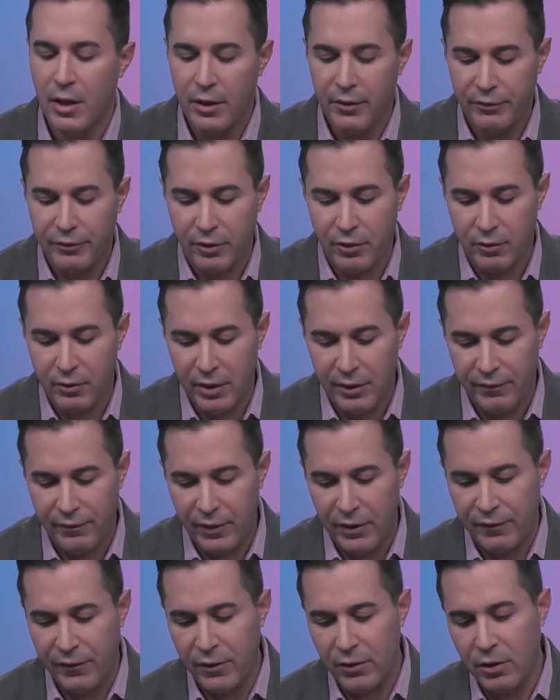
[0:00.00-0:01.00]
So
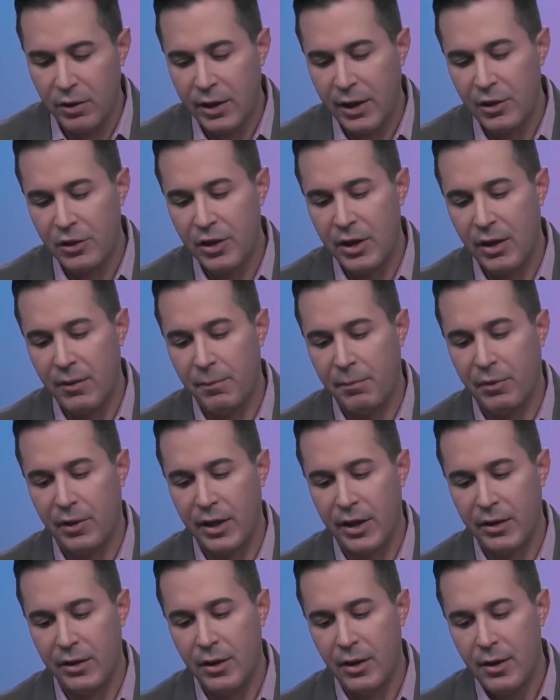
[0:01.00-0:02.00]
if you look at the
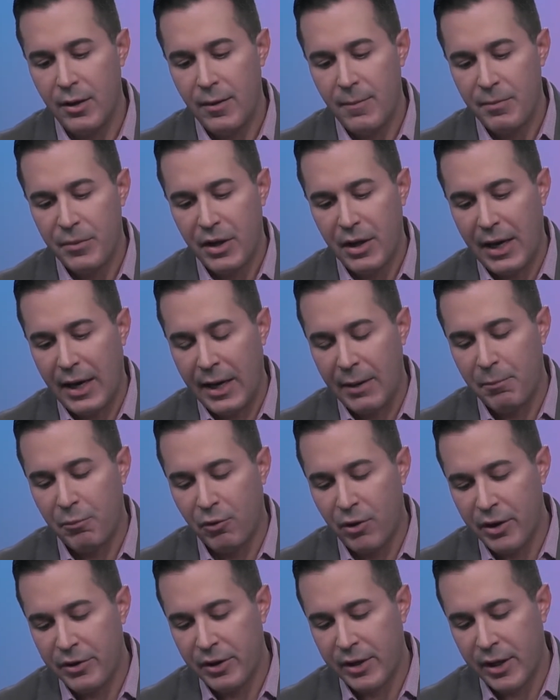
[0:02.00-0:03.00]
implant, I
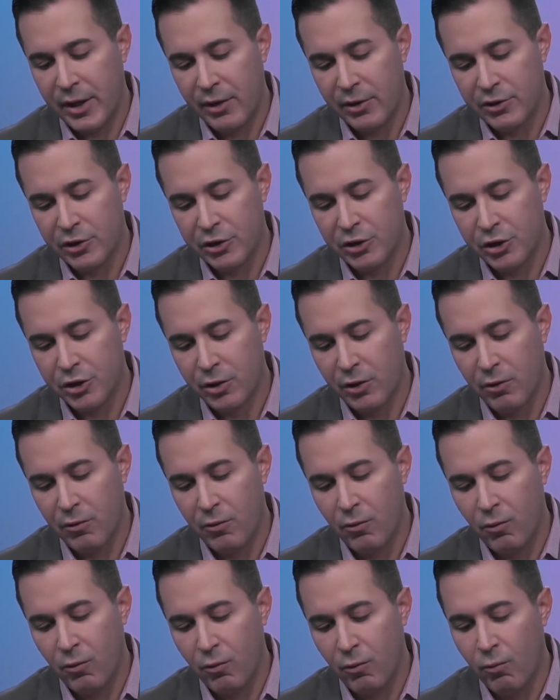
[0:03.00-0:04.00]
brought it here to
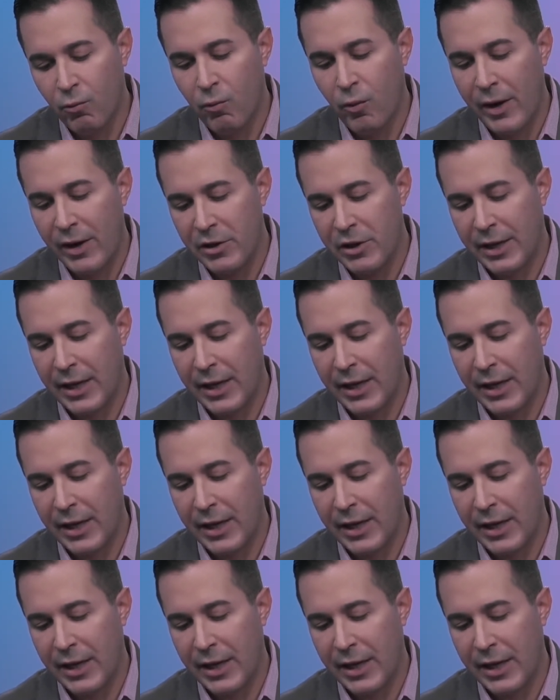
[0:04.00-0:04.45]
show where the